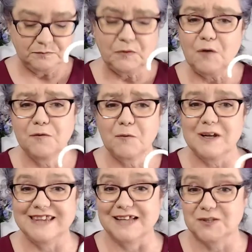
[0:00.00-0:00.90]
for
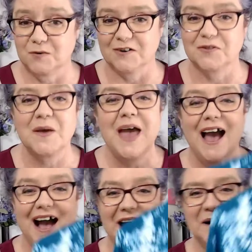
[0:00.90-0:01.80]
what that's worth
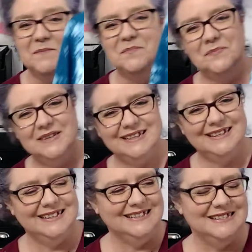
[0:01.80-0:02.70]
um,
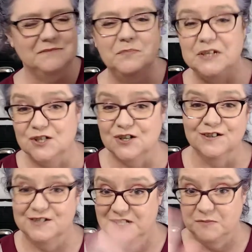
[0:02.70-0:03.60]
be sure
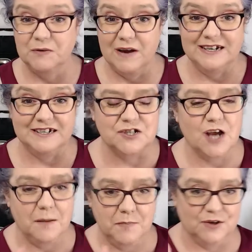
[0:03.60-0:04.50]
to be ready to
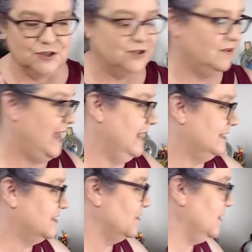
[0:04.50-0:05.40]
shop on June 8th
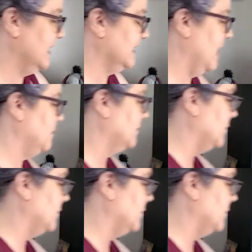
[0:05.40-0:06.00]
so you get that before